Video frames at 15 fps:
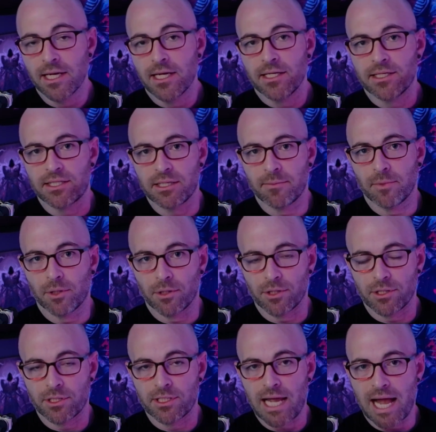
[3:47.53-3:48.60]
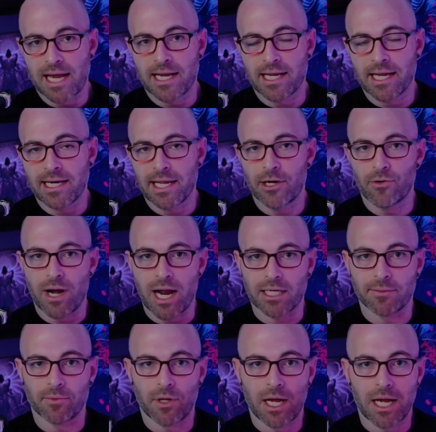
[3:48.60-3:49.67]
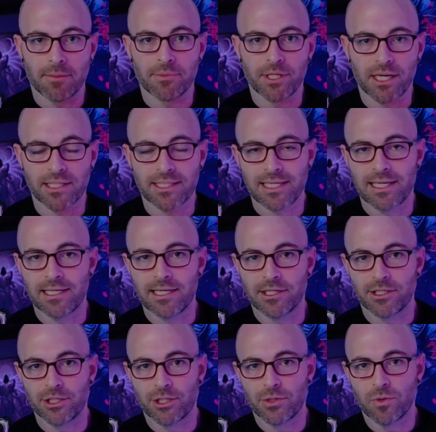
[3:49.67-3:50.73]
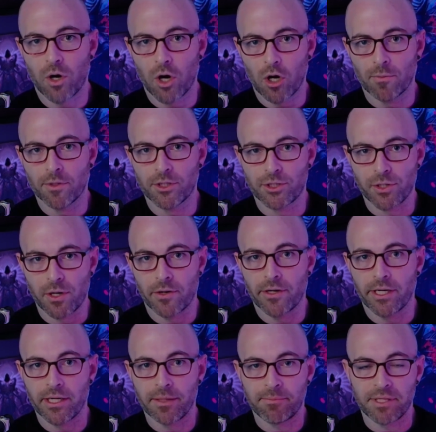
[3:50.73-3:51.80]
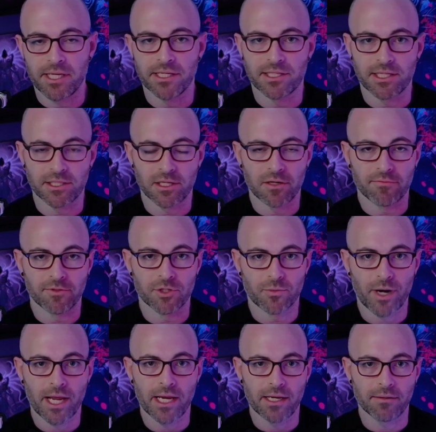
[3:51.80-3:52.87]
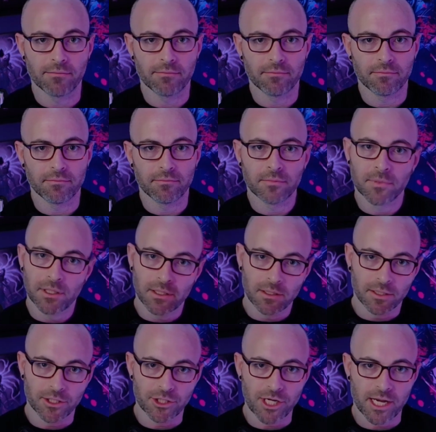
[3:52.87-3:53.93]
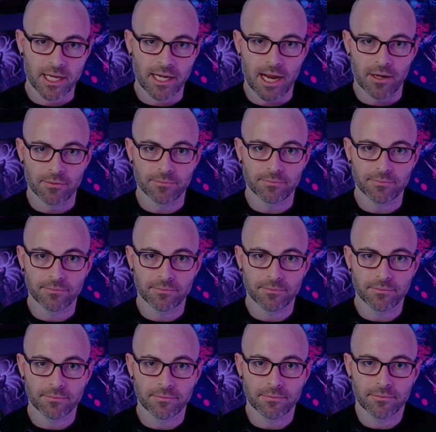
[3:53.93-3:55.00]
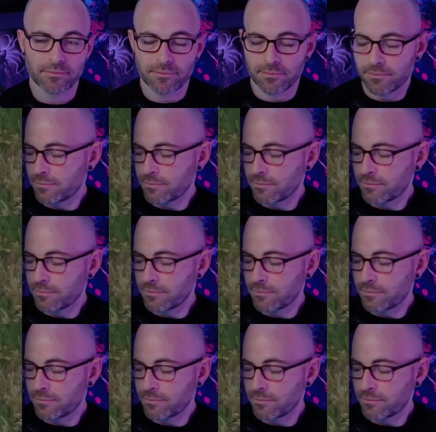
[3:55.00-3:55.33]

similar static and interactable objects in addition to arbitrary pieces of terrain. Let's check it out. Kicking